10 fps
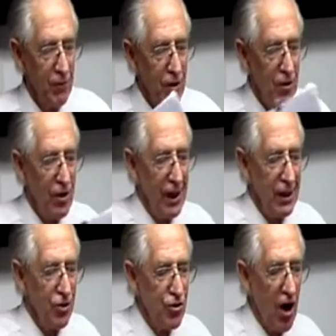You've
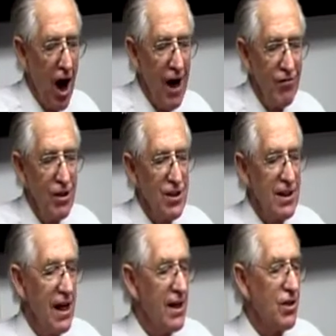taken driver's
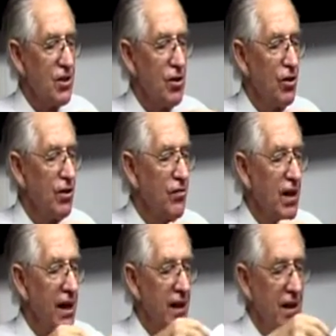tests, or you've
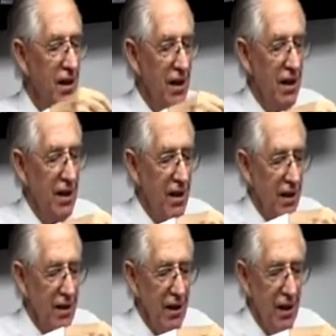taken,
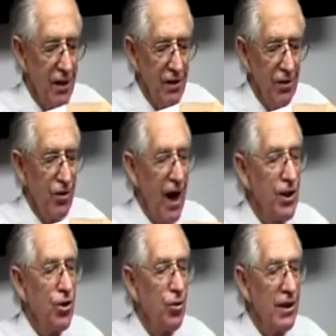you know,
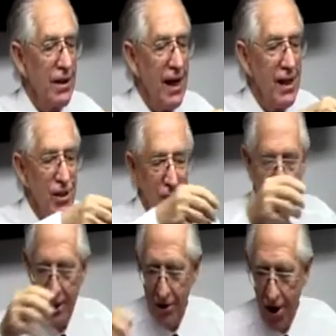graduate tests
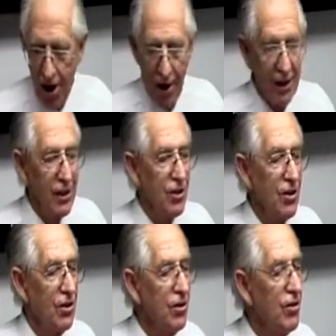in college
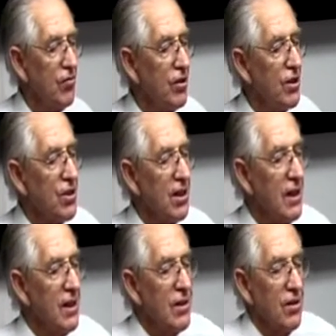or
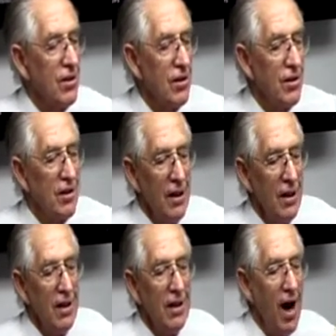universities or
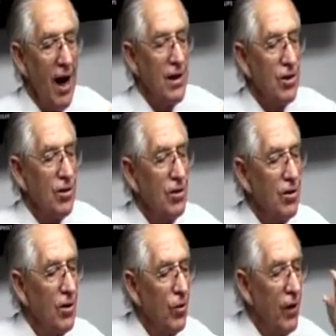high
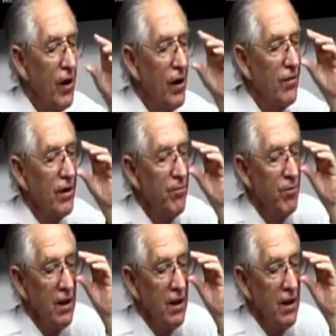school or wherever.